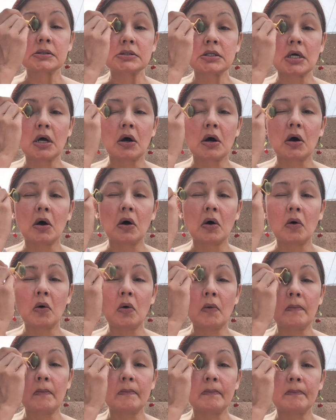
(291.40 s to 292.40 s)

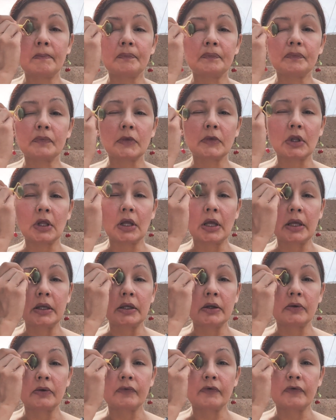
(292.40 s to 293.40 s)
So I
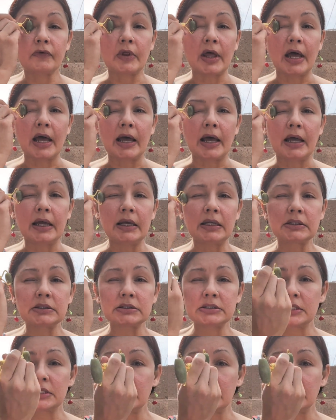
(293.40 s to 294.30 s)
use that.